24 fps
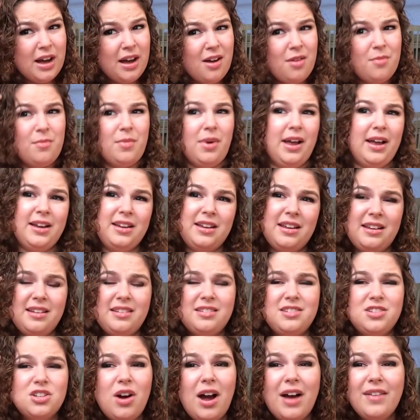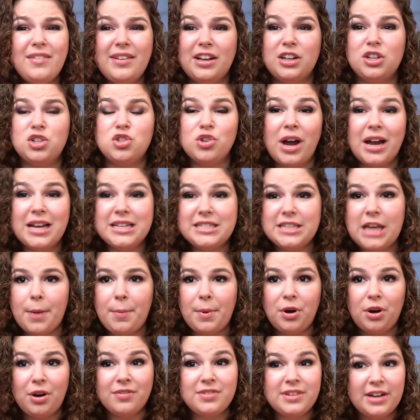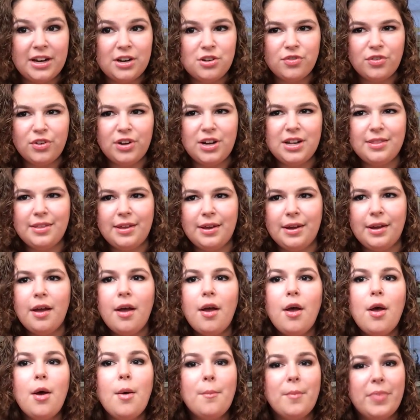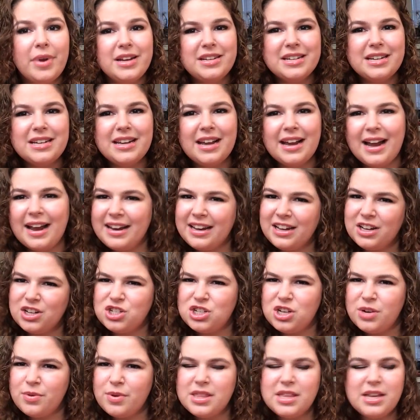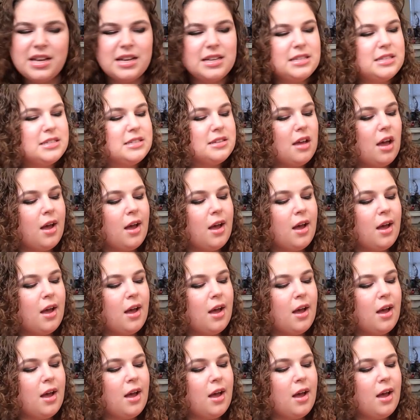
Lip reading: I don't have like a dry scalp. I don't have dandruff or anything, but it did get kind of itchy with this.